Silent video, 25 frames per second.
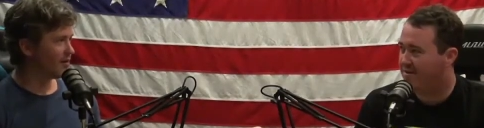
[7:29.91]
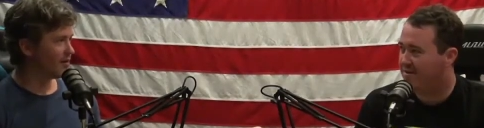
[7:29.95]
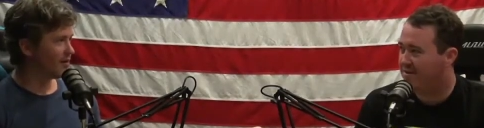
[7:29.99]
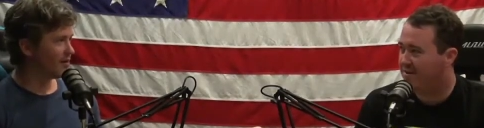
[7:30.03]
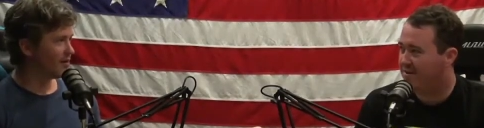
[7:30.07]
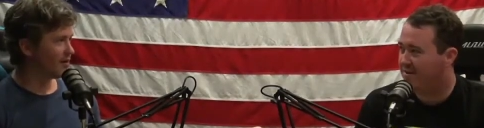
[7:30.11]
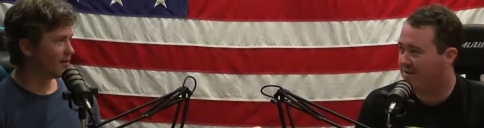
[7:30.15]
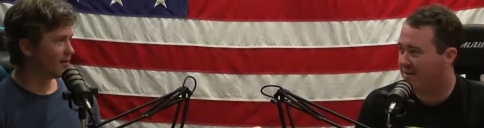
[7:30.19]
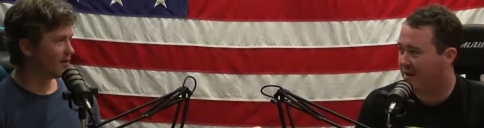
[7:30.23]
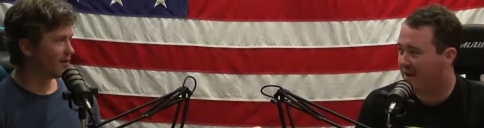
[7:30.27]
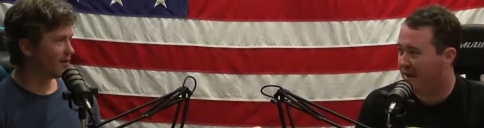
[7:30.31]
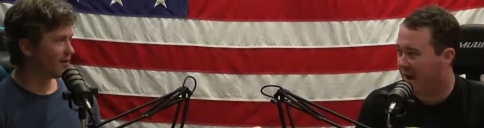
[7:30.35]
Speaker 1: and
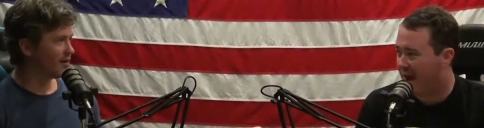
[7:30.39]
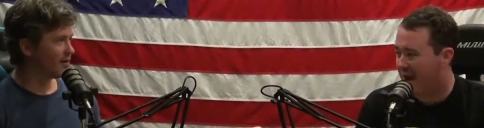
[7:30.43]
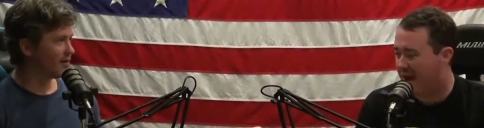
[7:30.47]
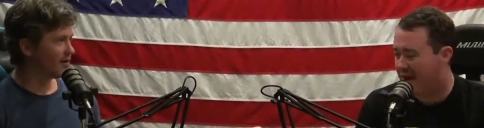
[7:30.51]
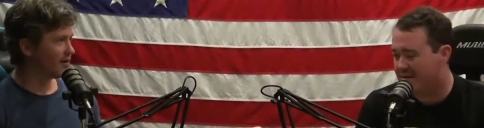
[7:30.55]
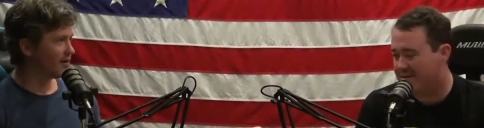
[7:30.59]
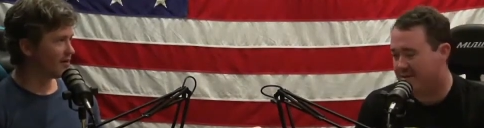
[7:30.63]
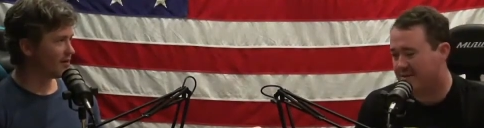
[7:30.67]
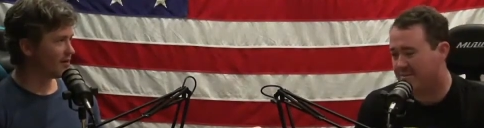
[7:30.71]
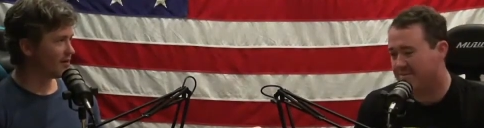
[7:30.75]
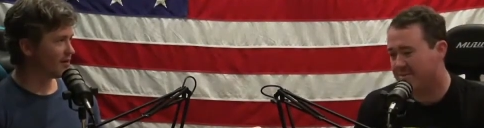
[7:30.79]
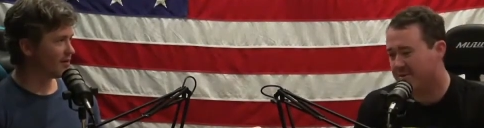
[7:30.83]
they're like
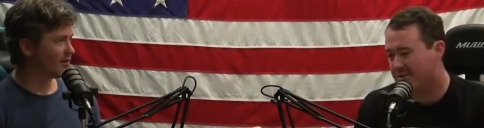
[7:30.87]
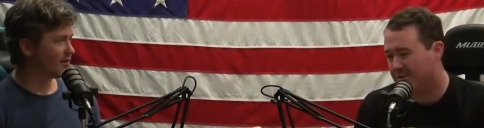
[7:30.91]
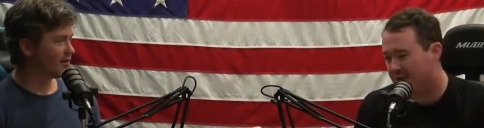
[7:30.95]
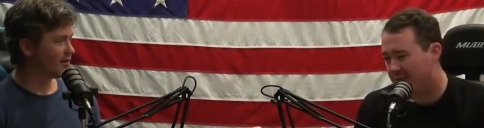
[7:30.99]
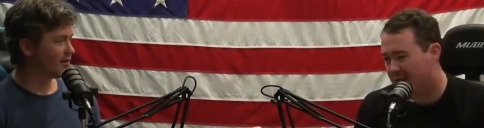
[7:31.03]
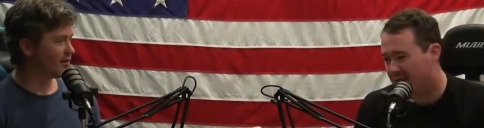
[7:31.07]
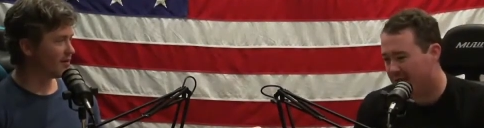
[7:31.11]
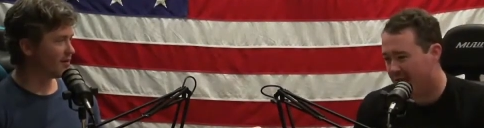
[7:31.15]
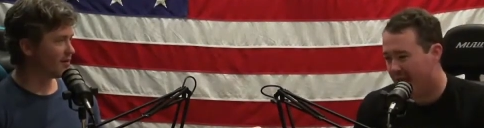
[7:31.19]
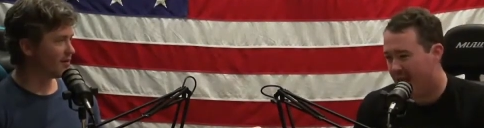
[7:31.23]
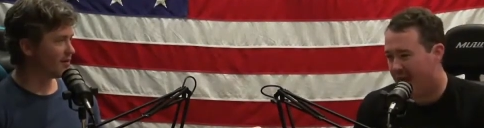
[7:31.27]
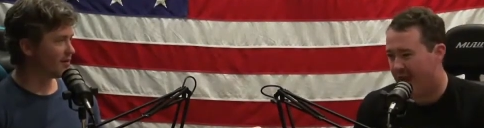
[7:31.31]
asking him to do
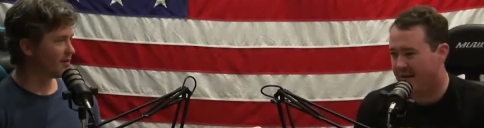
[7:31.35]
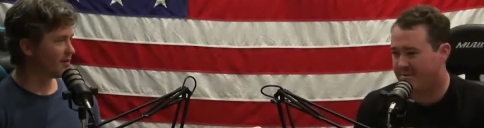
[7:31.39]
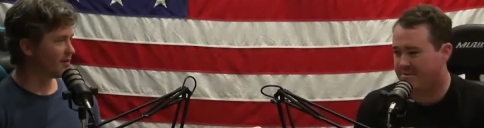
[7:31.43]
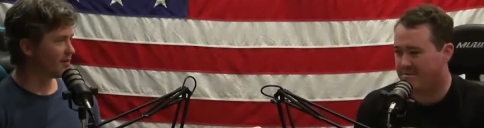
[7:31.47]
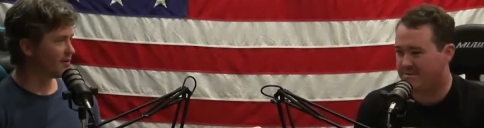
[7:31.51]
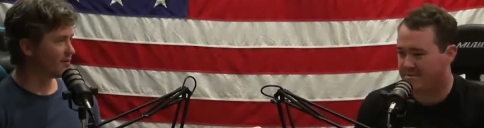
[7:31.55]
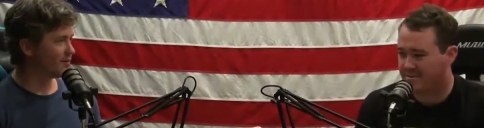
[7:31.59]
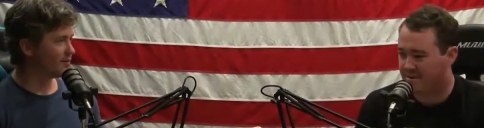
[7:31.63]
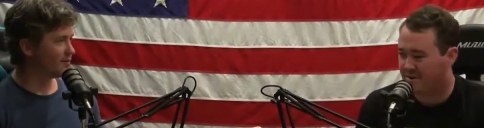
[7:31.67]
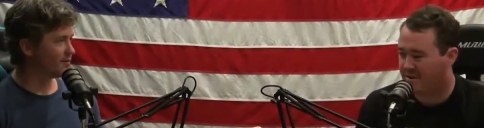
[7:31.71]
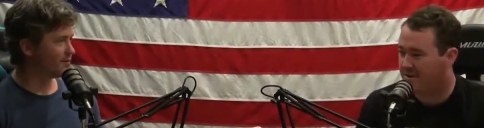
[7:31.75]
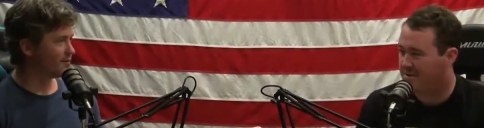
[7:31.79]
like cats
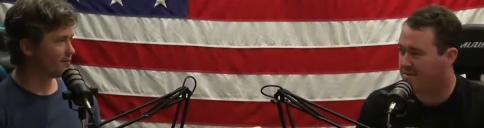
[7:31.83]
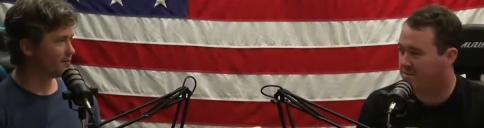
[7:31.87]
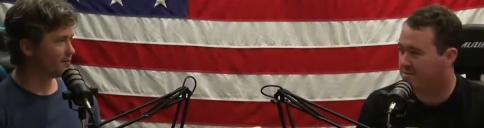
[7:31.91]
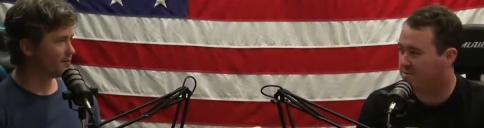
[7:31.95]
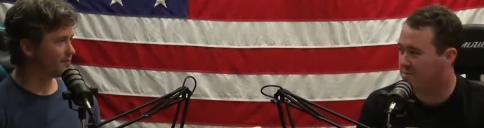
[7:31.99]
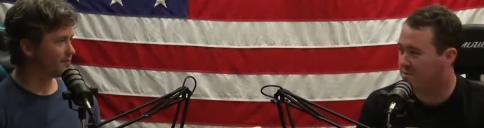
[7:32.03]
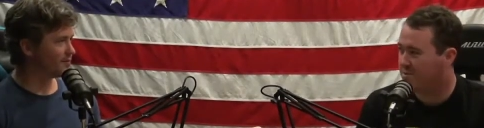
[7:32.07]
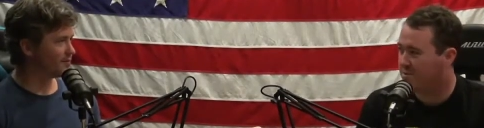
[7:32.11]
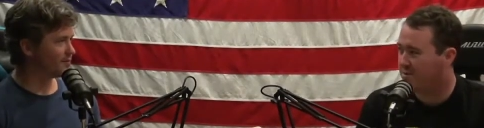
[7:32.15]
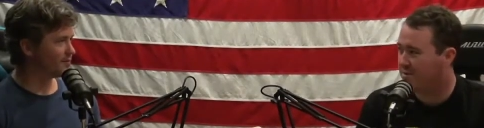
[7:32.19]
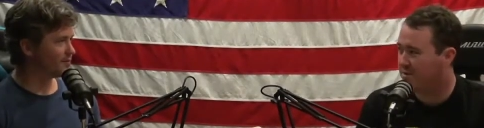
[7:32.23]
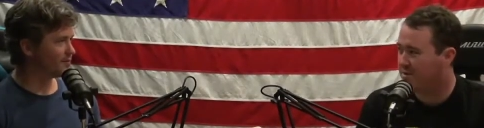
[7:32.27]
or dogs
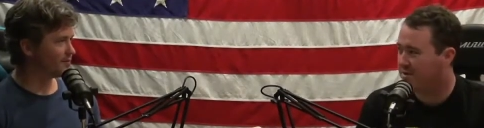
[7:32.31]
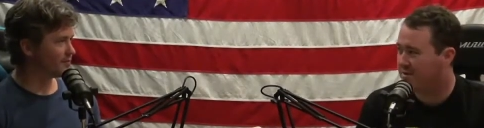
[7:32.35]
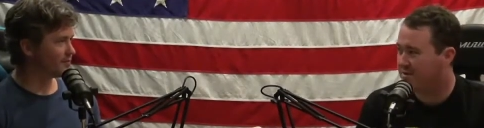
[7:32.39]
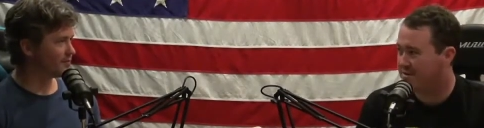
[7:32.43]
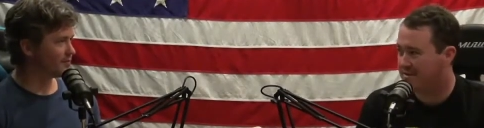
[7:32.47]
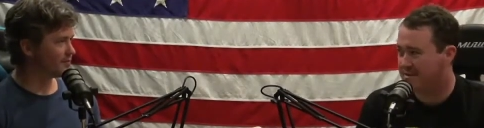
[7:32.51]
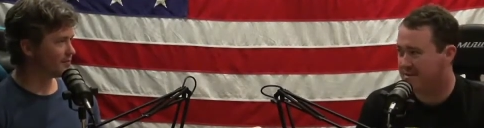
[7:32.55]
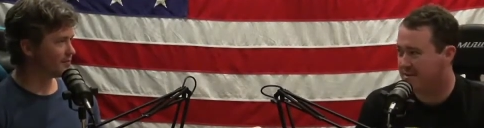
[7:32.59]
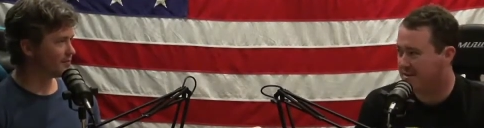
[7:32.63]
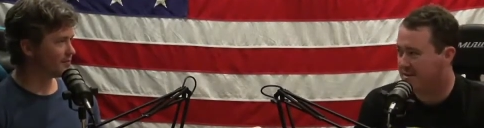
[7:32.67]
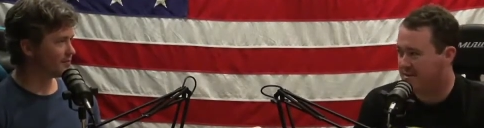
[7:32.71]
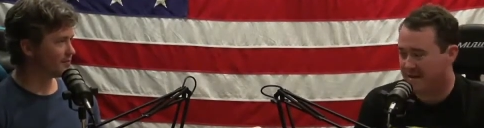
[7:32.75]
more, and
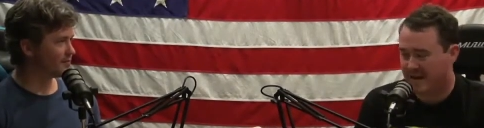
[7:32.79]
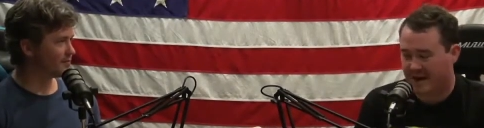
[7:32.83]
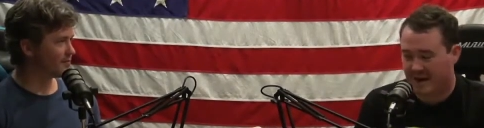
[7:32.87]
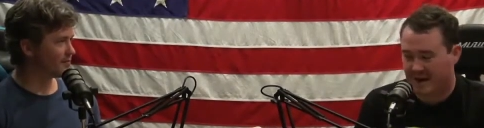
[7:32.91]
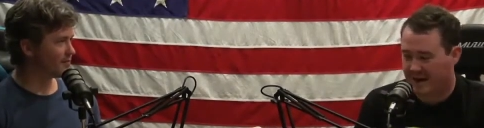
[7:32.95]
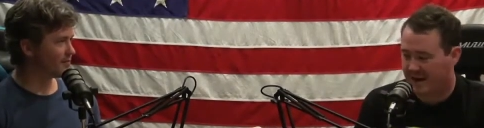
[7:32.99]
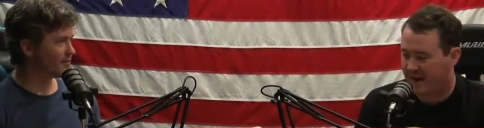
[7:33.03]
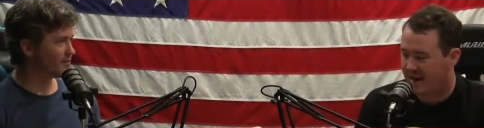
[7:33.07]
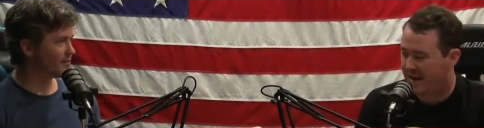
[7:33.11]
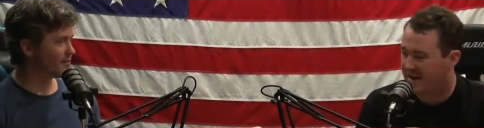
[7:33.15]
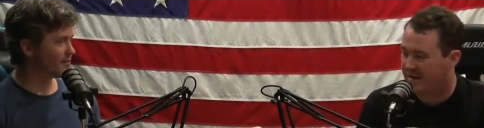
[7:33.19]
he's he's like, I can't